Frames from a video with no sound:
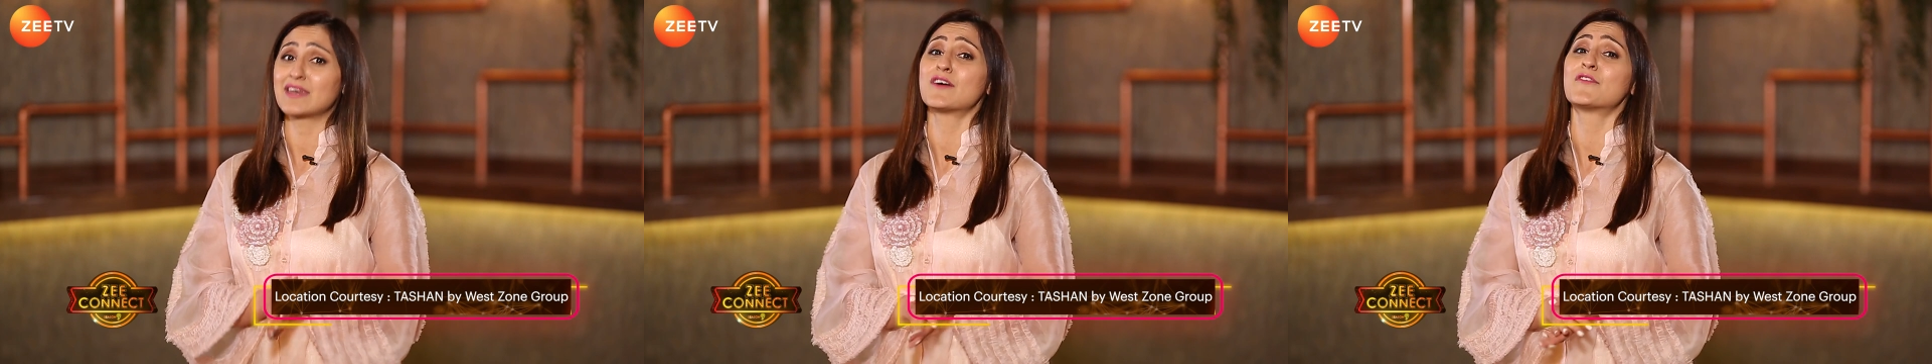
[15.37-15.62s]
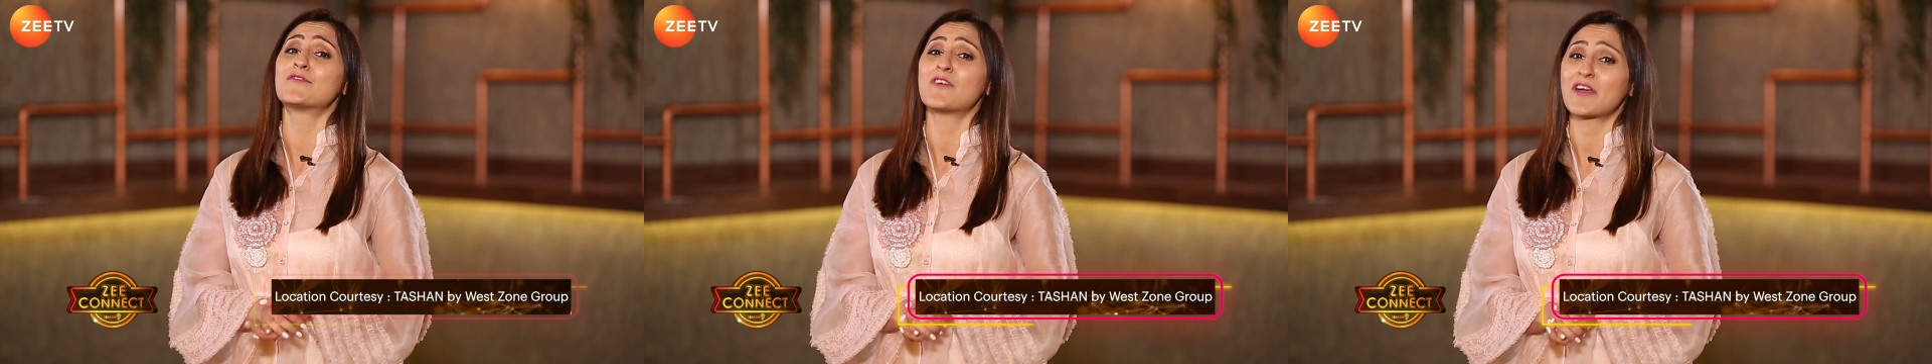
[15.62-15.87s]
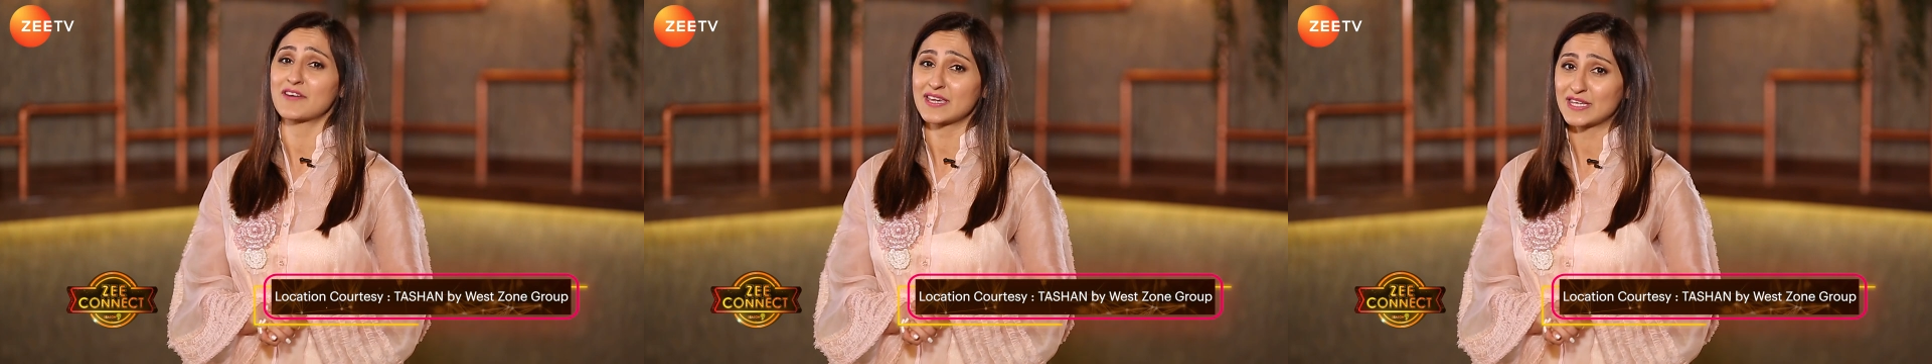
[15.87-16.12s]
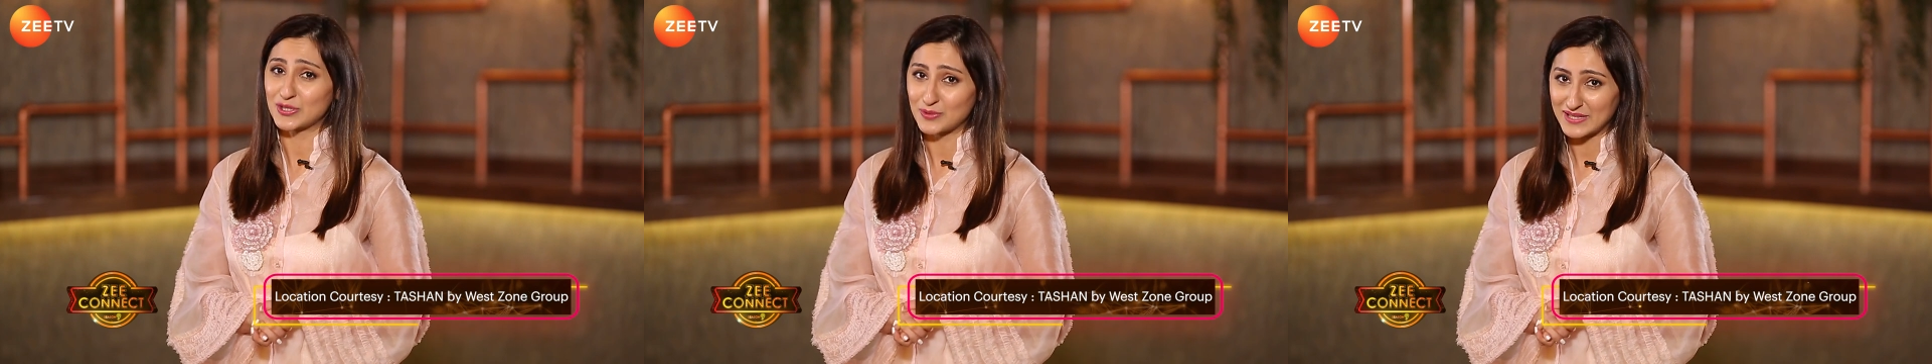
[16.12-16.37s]
in a
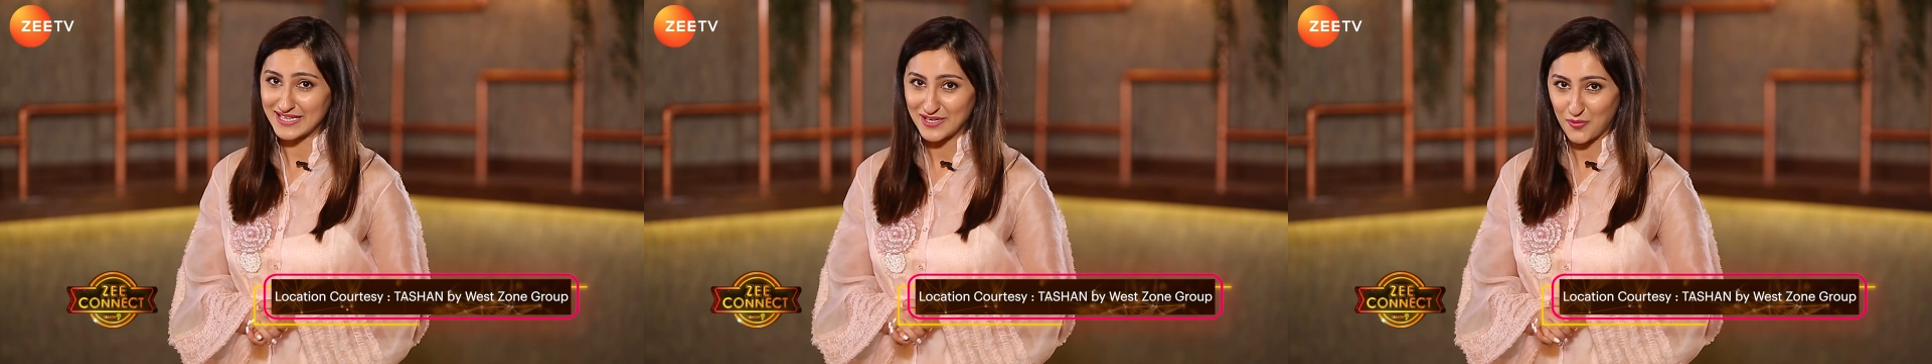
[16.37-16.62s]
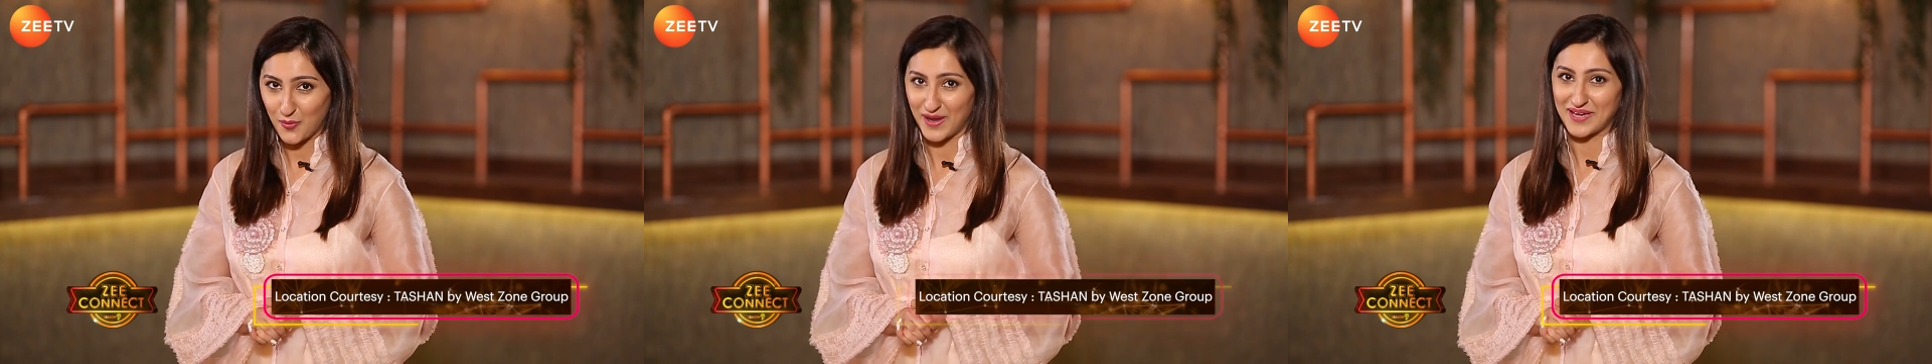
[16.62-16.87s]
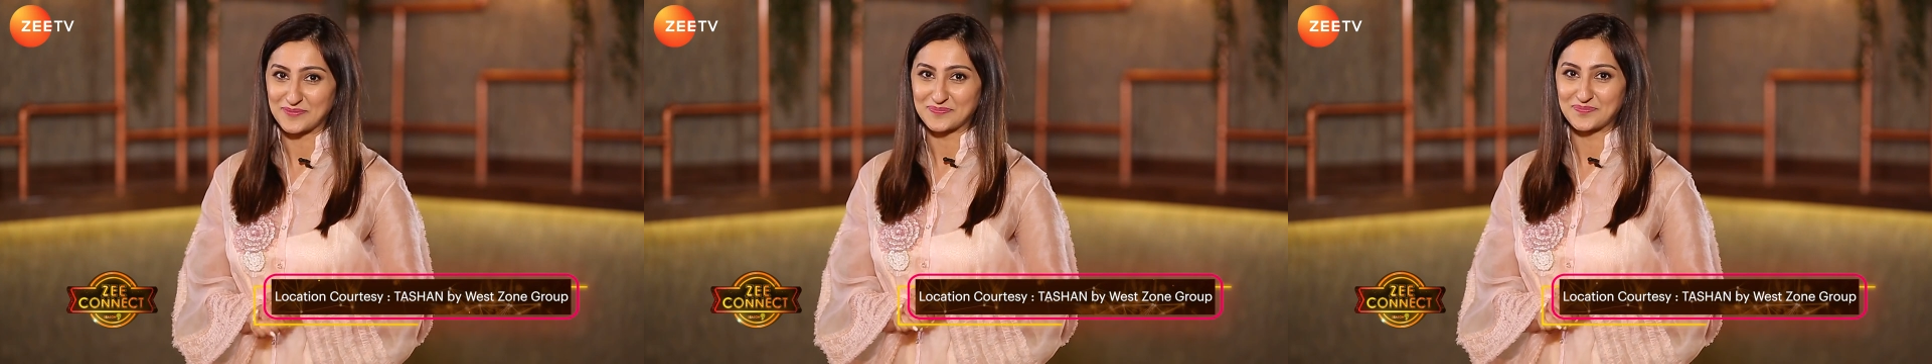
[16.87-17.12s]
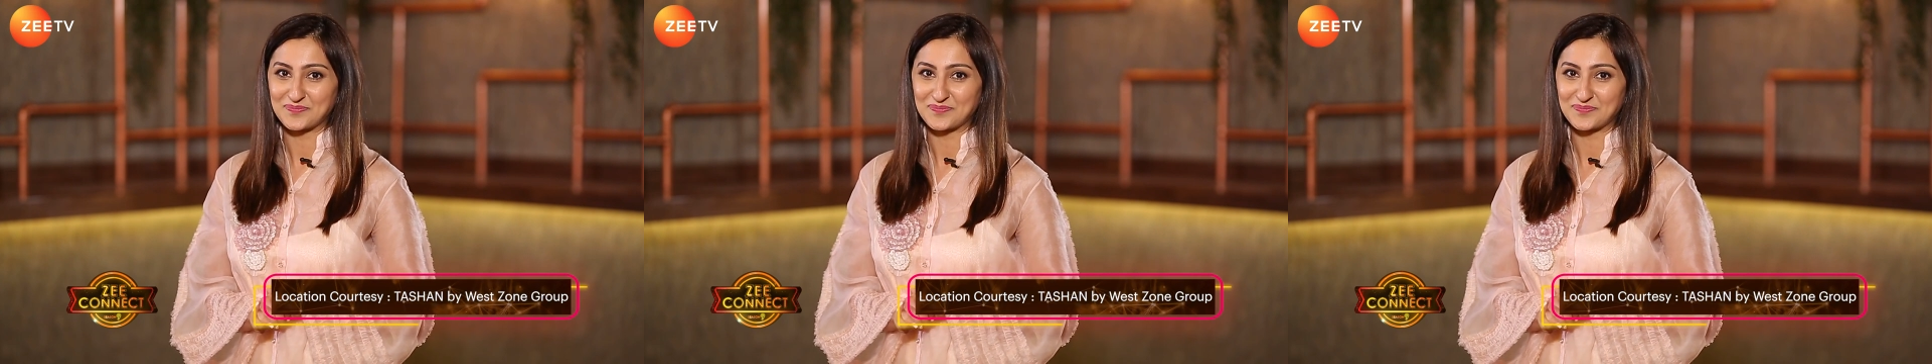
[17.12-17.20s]
very unique way.